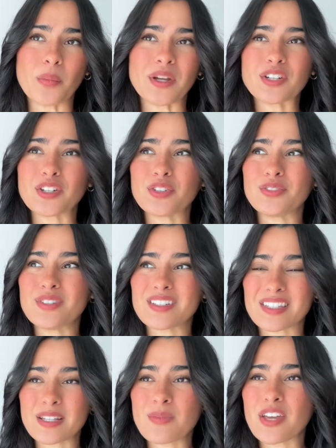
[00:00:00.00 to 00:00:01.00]
It could
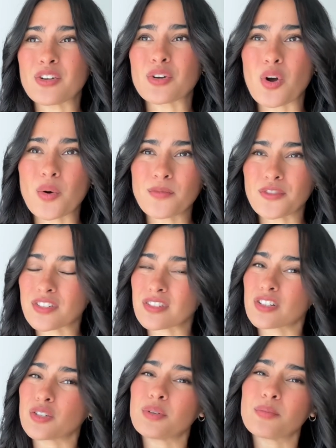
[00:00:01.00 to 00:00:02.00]
seem that your home feels a
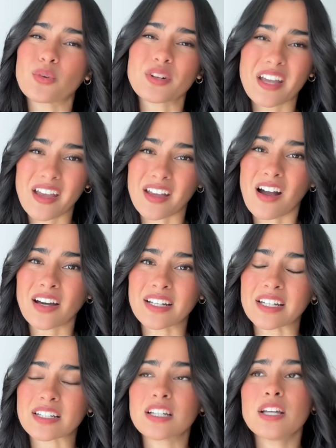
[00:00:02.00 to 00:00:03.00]
little bit more
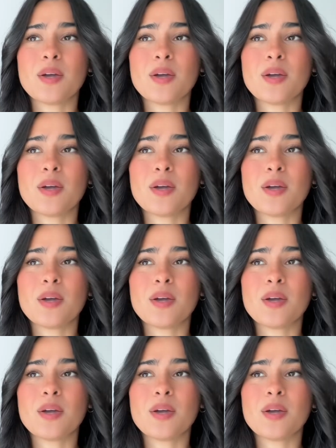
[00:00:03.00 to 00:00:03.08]
chaotic,